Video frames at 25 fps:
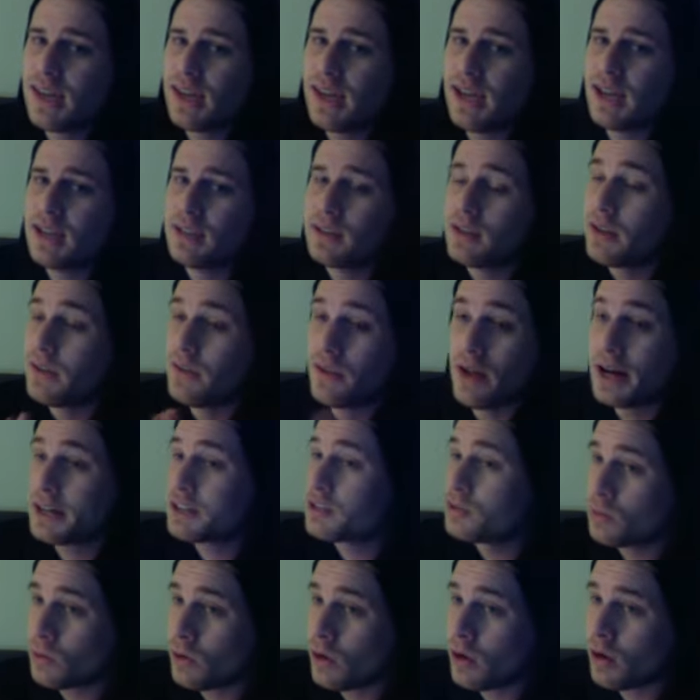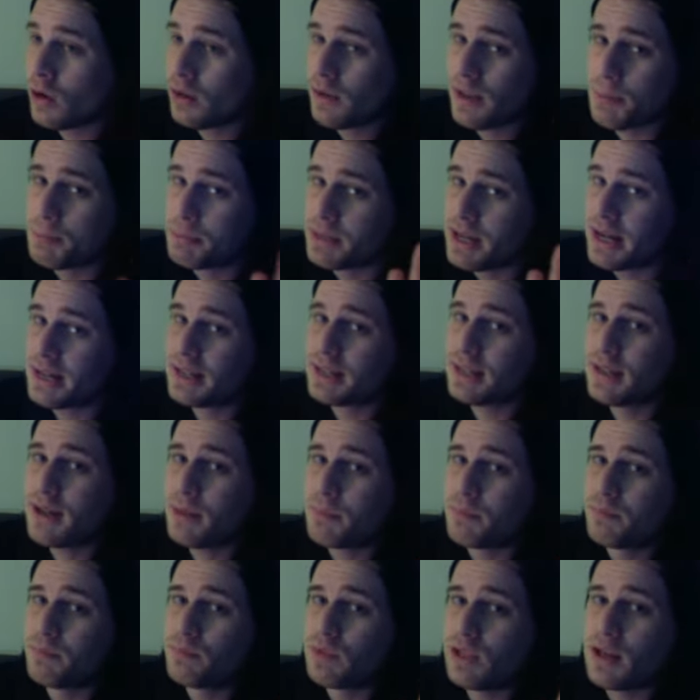And not to all,
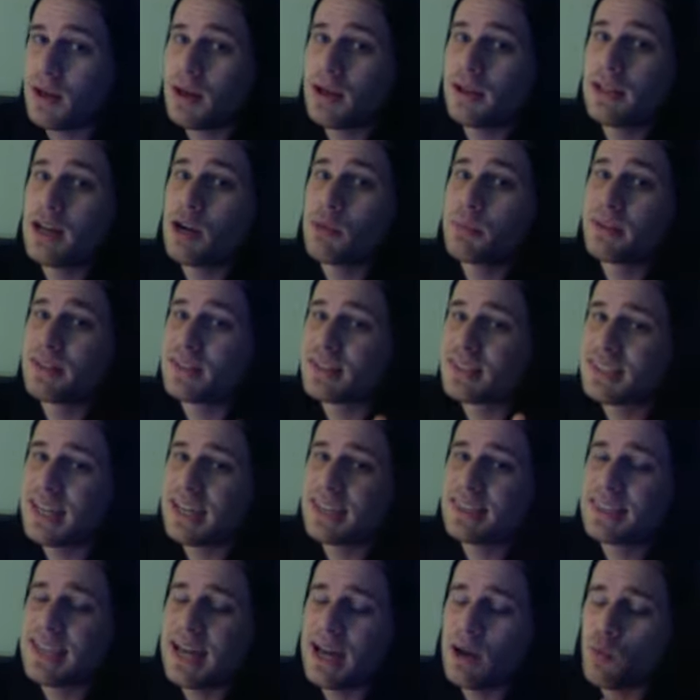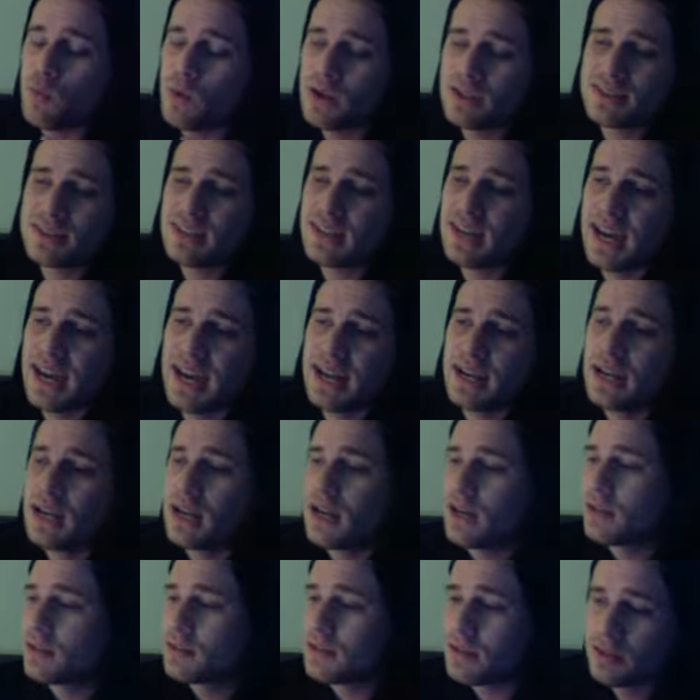allow me to state that once again,
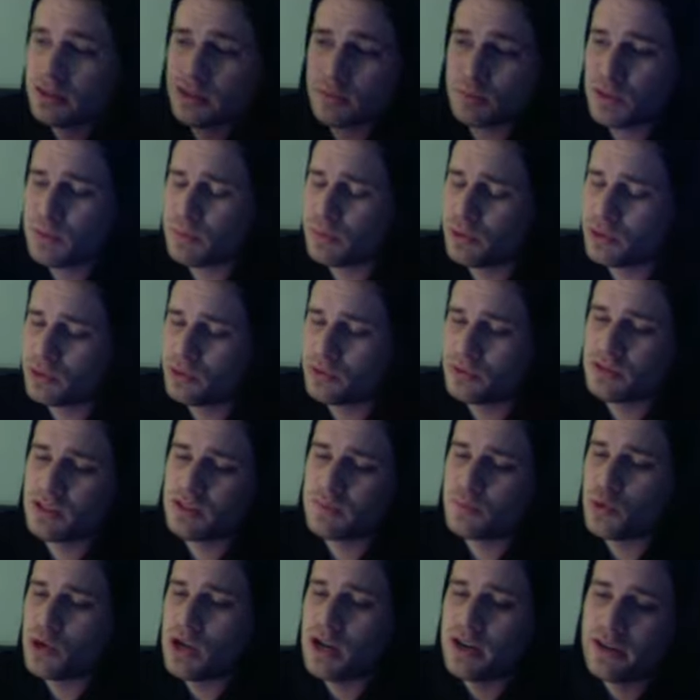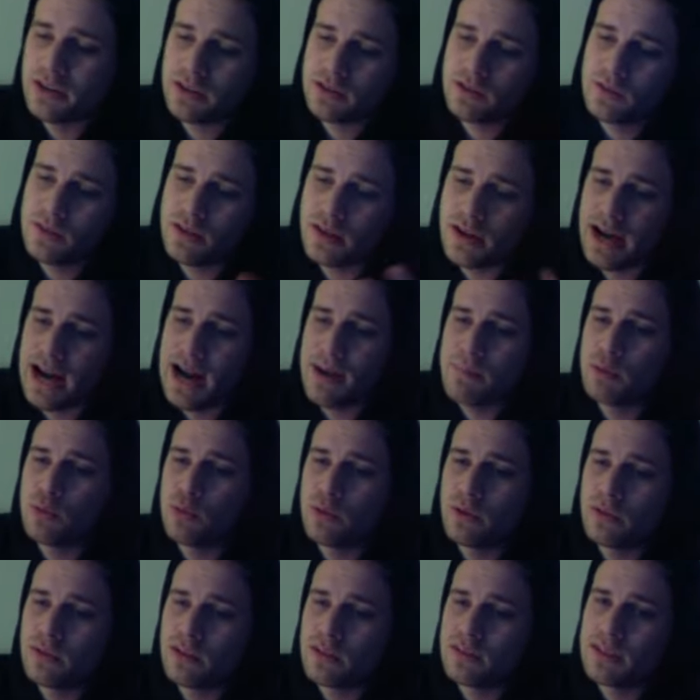tons of people use this product, they're happy
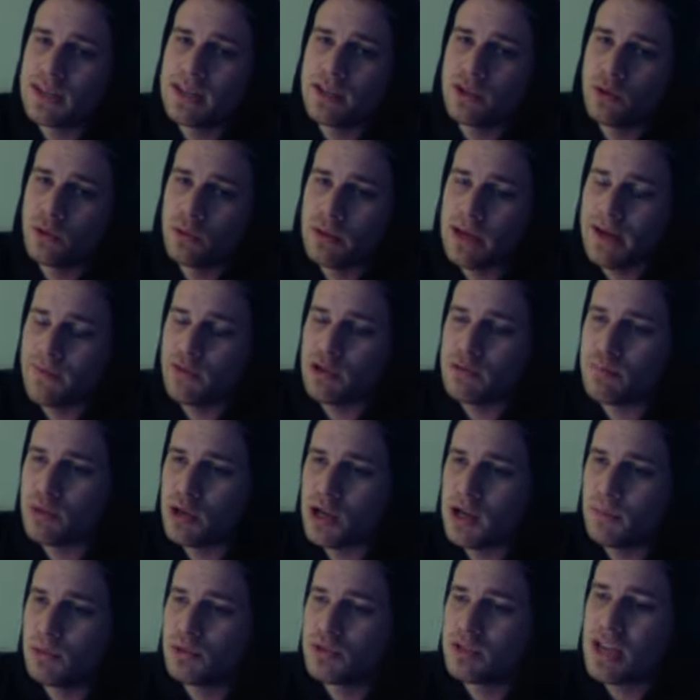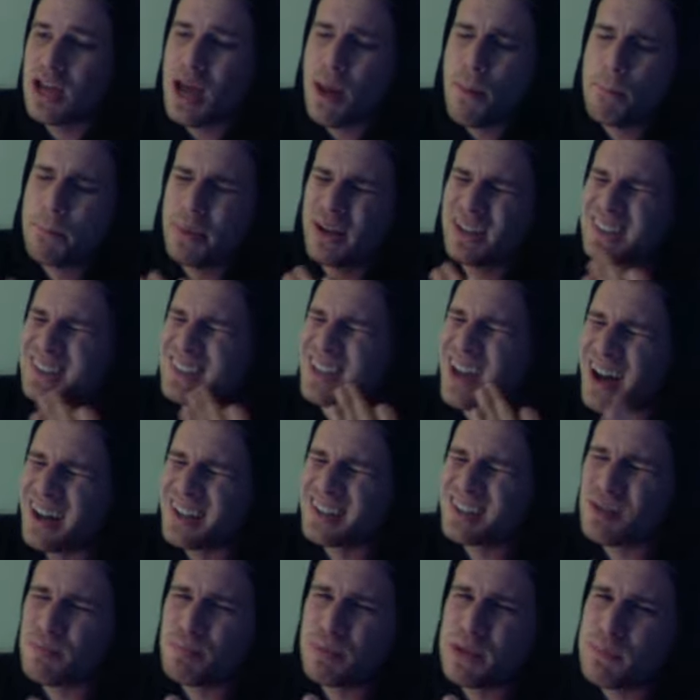with it, they don't have any problems, but
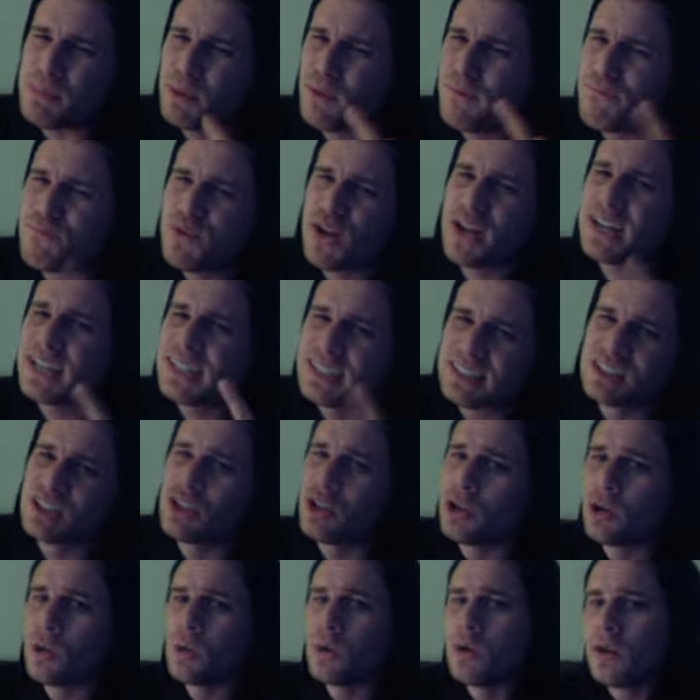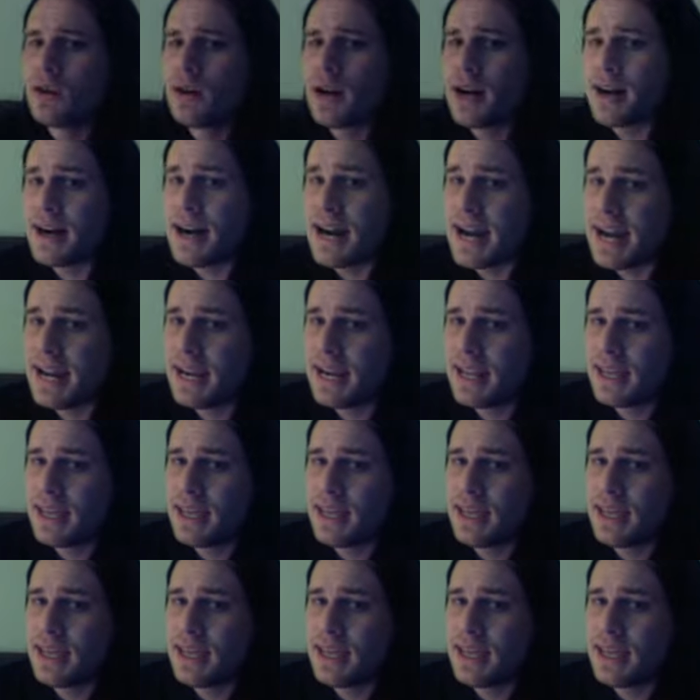tons of people fucking do, alright?